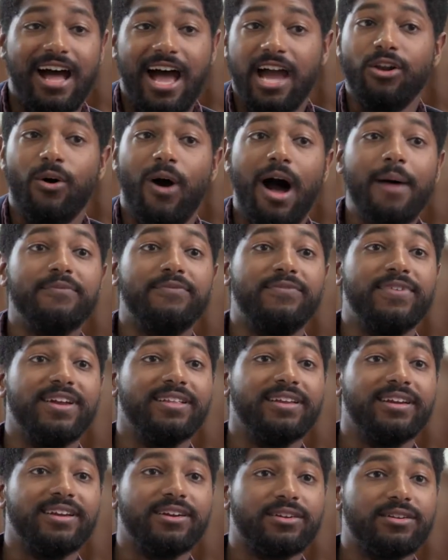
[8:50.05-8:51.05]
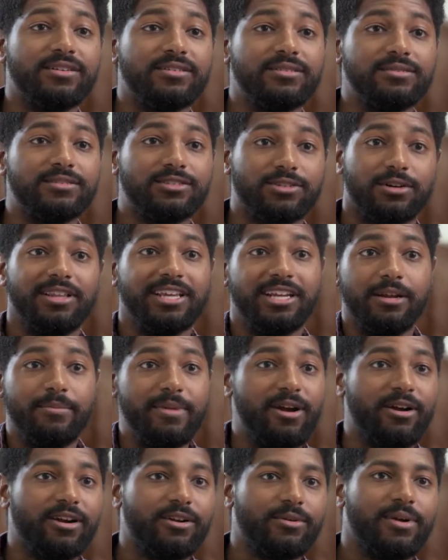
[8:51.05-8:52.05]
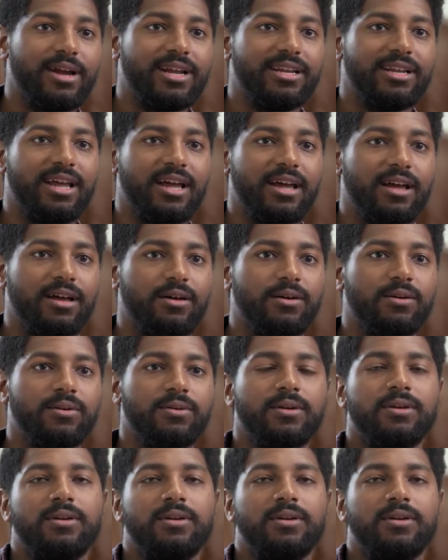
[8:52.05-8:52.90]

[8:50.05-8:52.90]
I know I'm feeling, certainly in America right now,